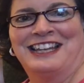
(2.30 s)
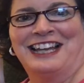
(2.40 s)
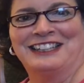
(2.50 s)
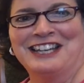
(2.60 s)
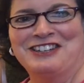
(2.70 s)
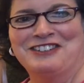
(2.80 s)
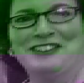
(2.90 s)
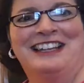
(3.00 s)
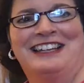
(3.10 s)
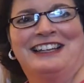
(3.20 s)

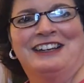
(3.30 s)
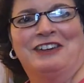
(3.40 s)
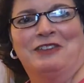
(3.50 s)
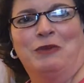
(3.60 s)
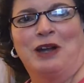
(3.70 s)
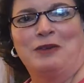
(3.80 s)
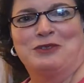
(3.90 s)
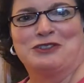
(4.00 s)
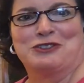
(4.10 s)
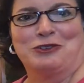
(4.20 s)
Hello, welcome to
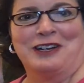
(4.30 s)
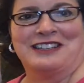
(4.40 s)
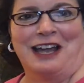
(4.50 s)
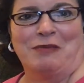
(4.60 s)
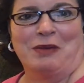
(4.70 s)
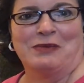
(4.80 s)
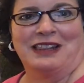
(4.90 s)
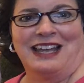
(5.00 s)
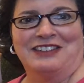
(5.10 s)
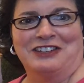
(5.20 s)
Storytime. I'm
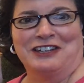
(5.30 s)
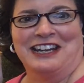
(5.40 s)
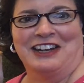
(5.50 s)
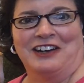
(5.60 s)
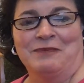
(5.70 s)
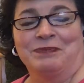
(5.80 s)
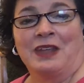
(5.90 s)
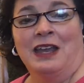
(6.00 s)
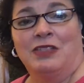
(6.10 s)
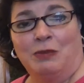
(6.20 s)
glad that you're here.
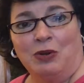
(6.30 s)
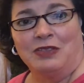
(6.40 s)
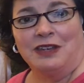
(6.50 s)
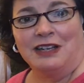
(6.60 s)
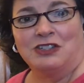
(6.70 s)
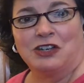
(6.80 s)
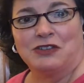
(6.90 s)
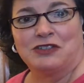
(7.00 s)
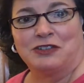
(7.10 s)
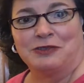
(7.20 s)
The book that I chose
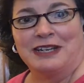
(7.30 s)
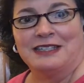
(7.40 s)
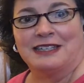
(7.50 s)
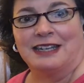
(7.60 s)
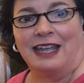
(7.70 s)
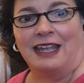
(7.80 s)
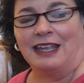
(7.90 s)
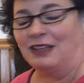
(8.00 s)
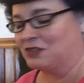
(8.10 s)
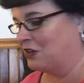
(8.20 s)
to read today
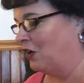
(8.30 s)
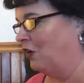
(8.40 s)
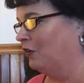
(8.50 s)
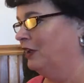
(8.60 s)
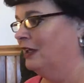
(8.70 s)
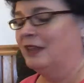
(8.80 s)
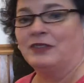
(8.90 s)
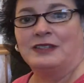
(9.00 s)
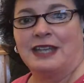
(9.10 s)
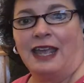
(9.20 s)
is called The
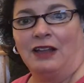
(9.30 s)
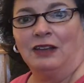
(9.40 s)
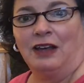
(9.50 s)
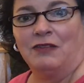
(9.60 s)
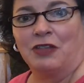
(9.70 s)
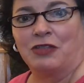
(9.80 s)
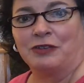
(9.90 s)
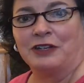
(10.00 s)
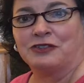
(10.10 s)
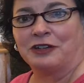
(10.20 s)
Tale of the
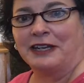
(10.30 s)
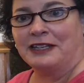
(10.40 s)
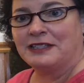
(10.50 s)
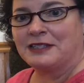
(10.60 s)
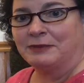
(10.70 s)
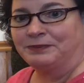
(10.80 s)
Three Trees.